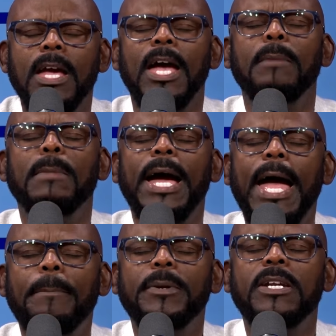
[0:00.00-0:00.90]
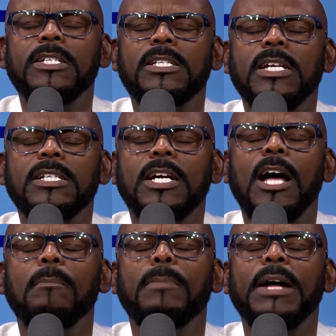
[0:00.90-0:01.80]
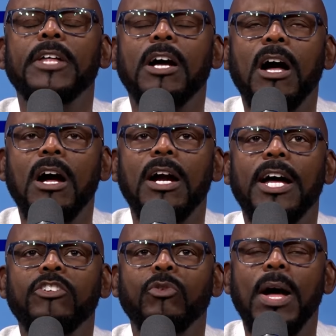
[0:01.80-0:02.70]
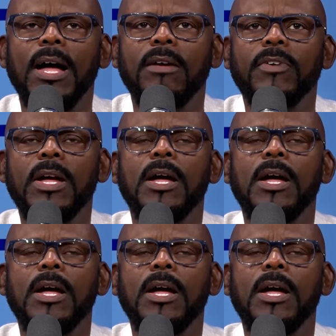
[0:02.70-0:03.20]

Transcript: And my happiness doesn't come by the car I drive.